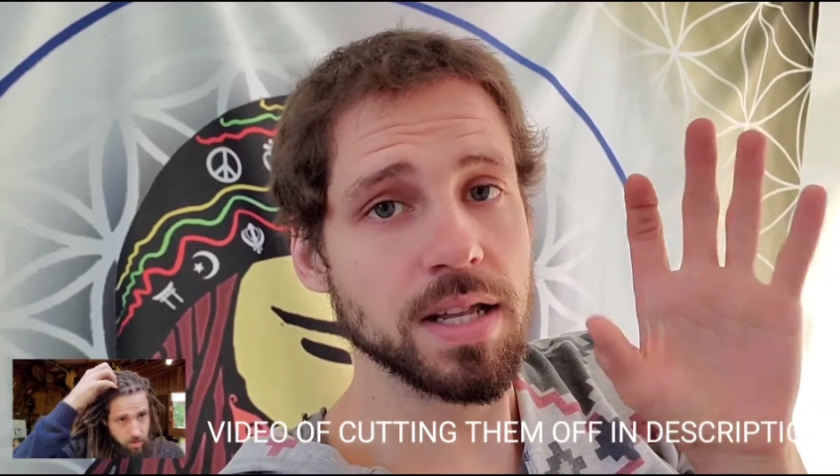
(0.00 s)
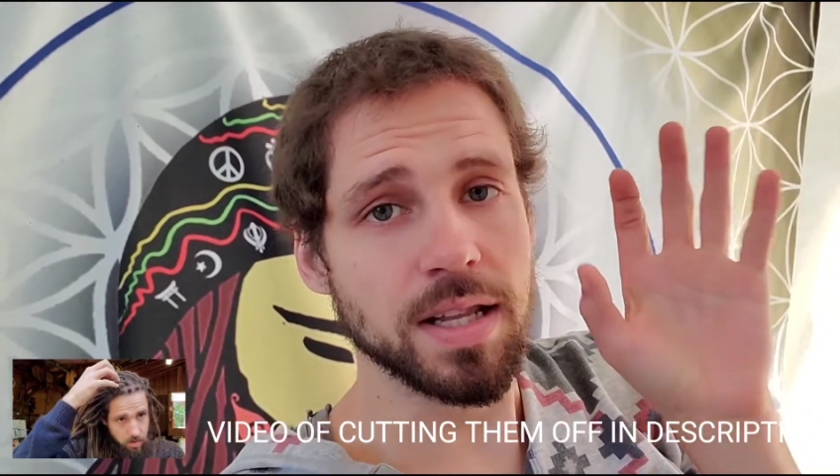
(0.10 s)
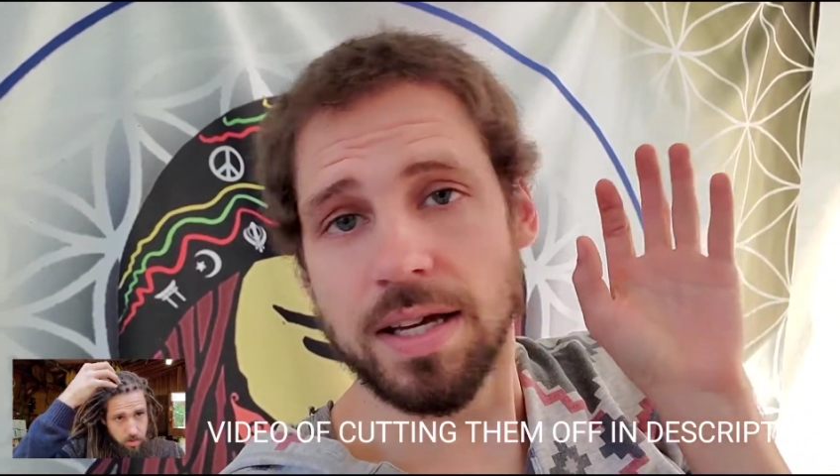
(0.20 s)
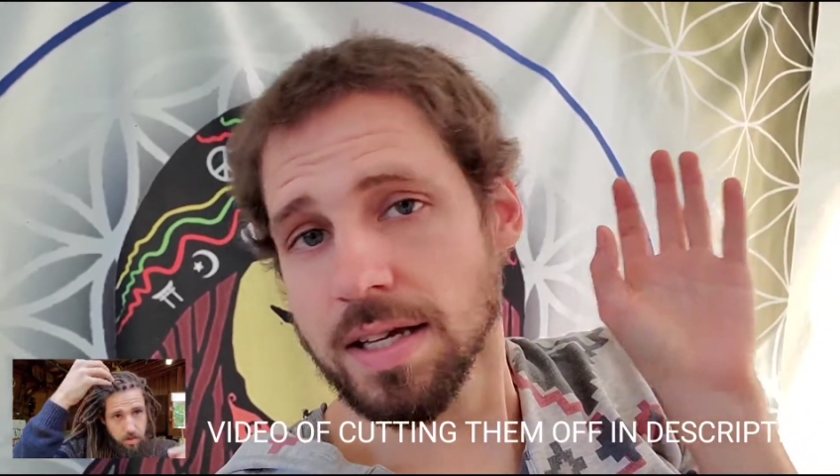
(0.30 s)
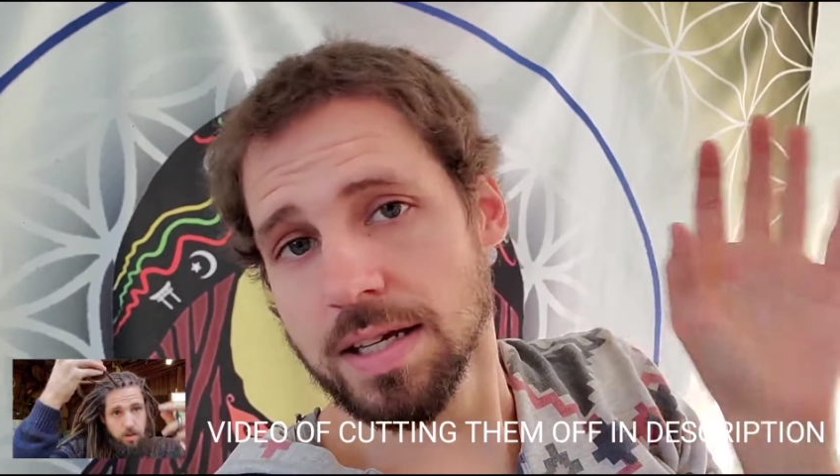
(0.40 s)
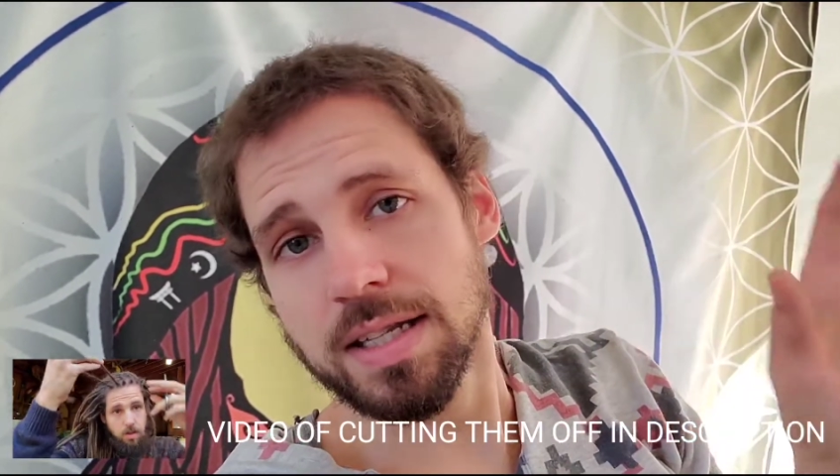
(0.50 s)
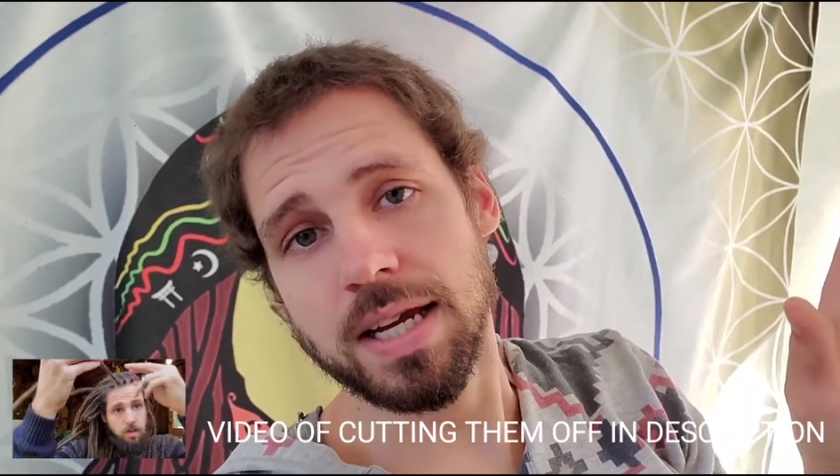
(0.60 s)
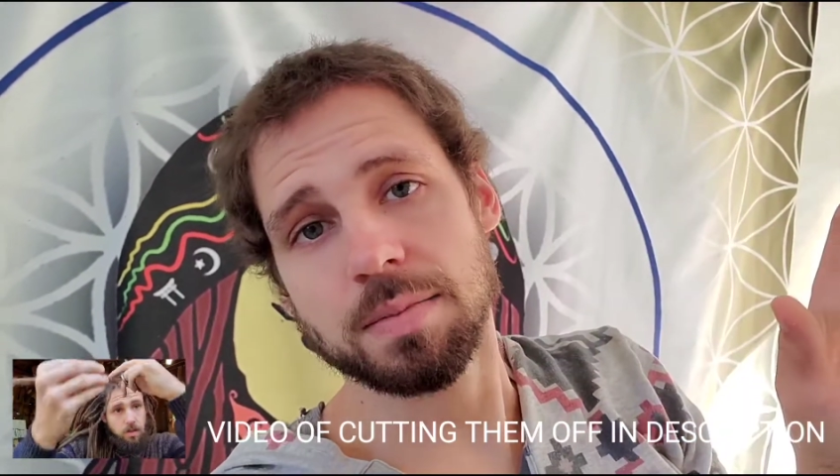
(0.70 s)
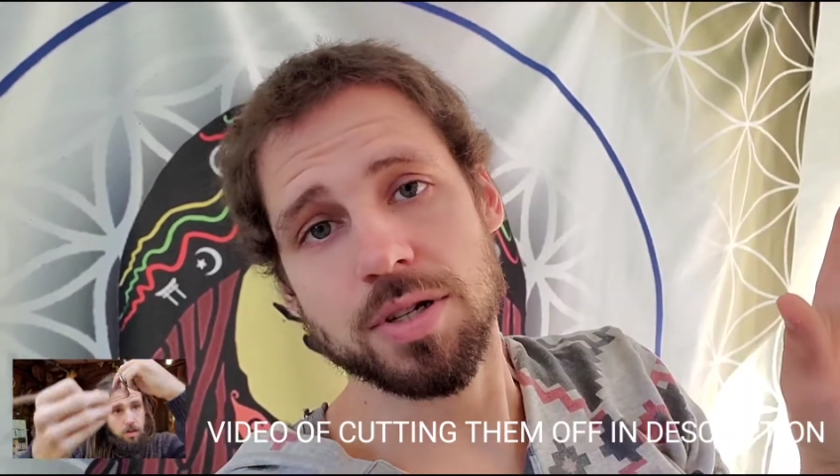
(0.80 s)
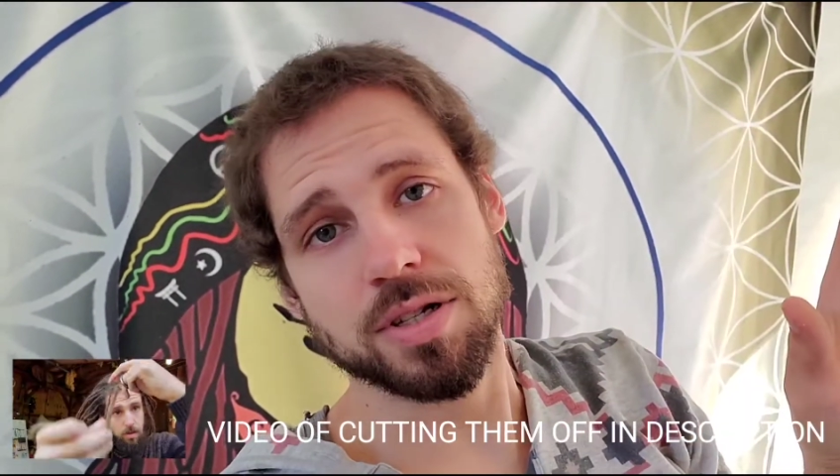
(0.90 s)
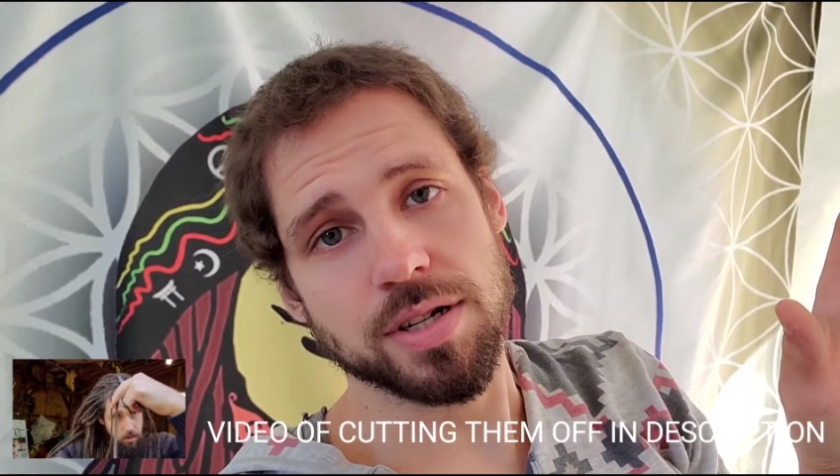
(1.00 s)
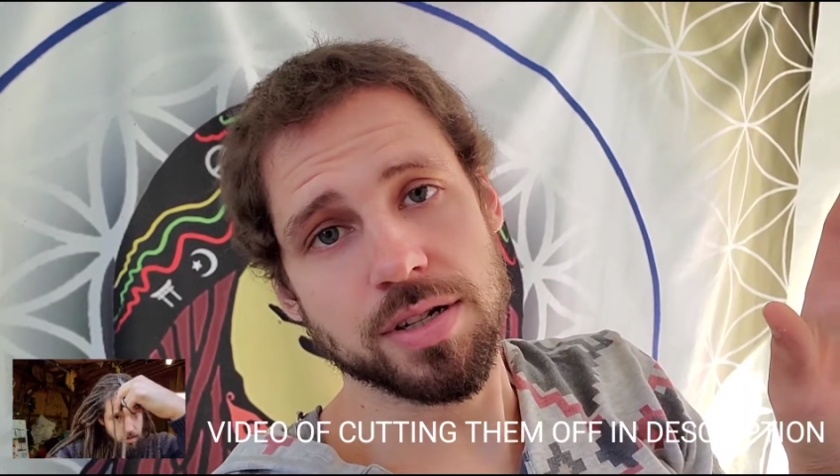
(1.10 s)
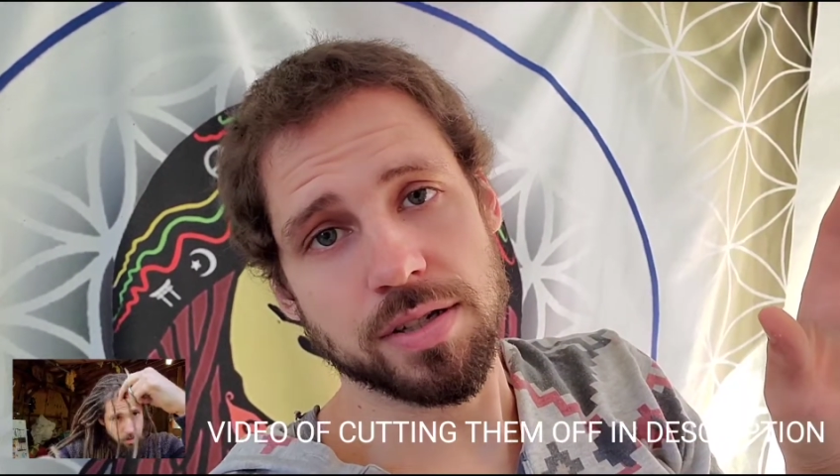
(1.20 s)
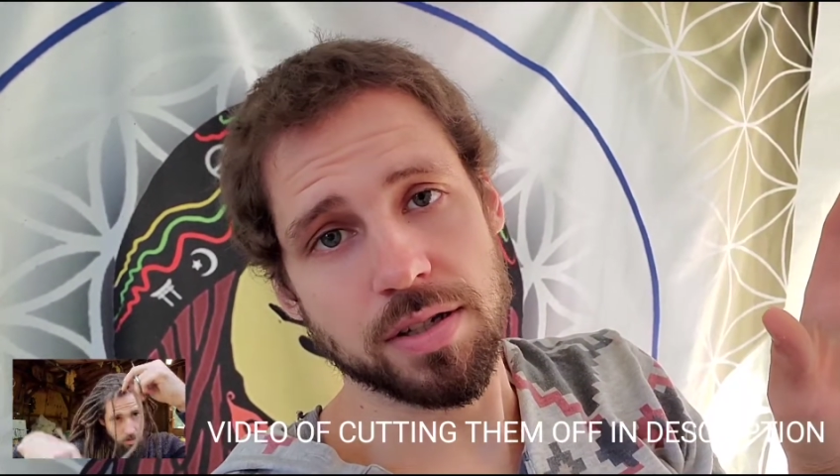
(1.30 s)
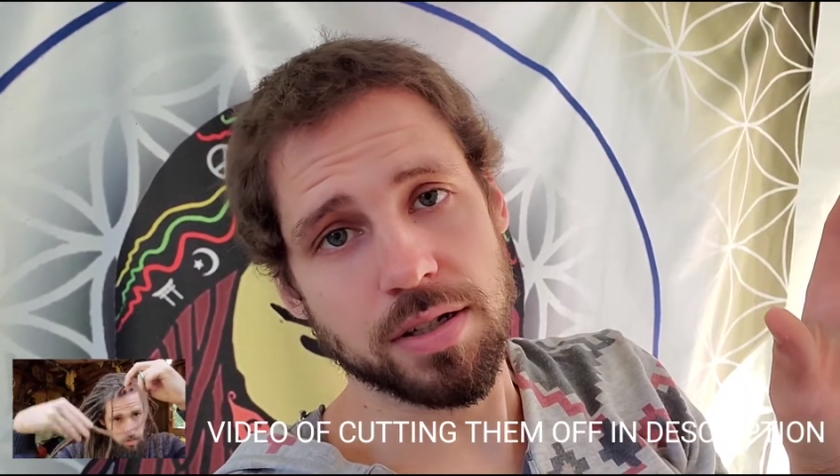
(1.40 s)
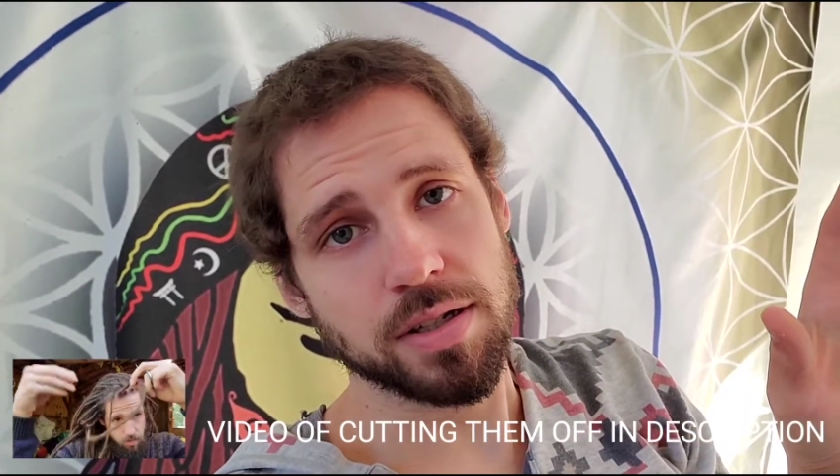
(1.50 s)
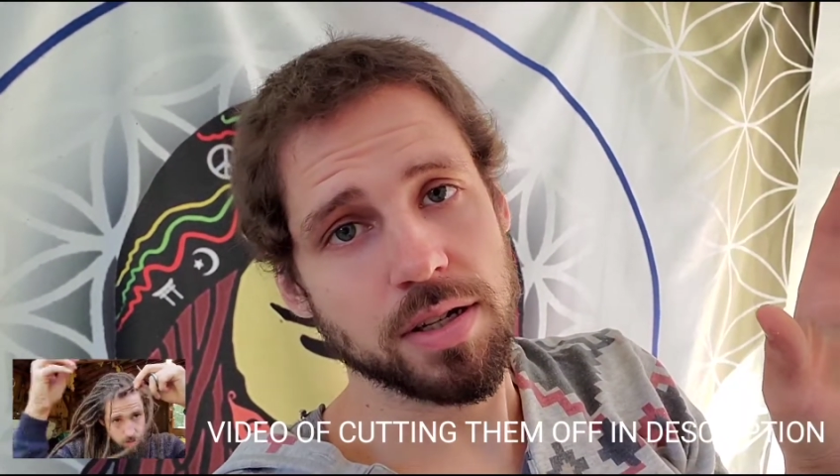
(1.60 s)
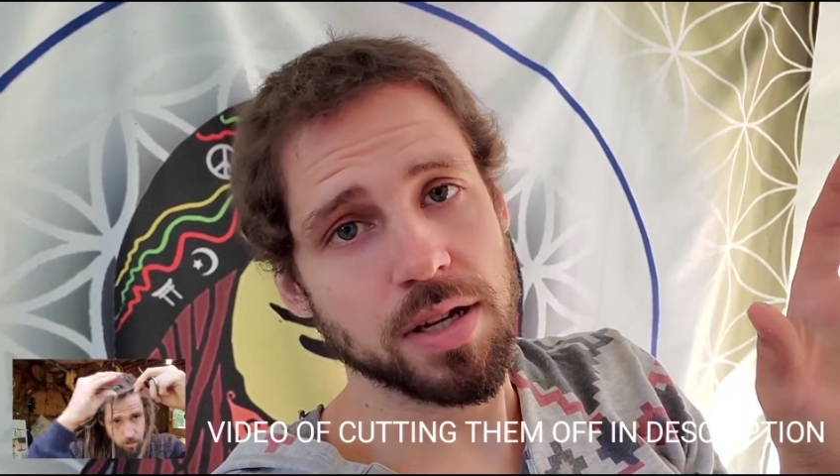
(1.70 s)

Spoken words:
they can get damaged easily.